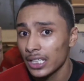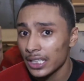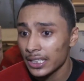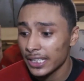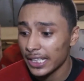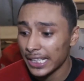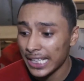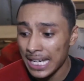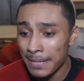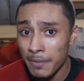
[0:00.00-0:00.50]

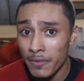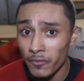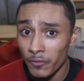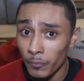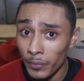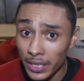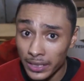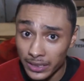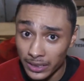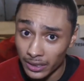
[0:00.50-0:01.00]
that came up from
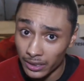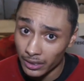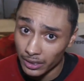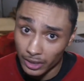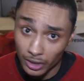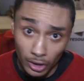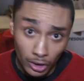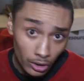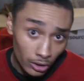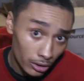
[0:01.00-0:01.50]
nothing,
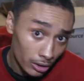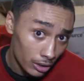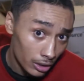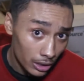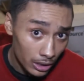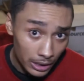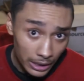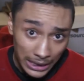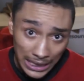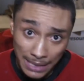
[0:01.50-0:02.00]
you know.
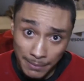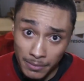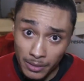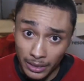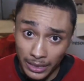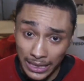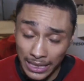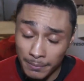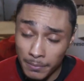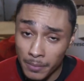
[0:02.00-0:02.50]
Came
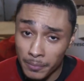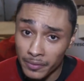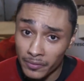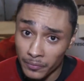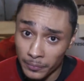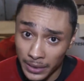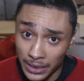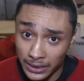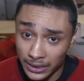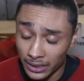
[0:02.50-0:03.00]
up from
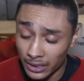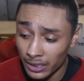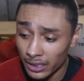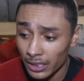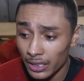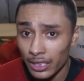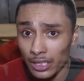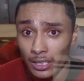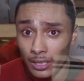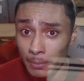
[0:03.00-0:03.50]
nothing
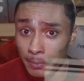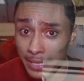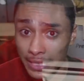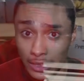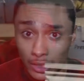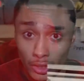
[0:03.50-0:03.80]
and made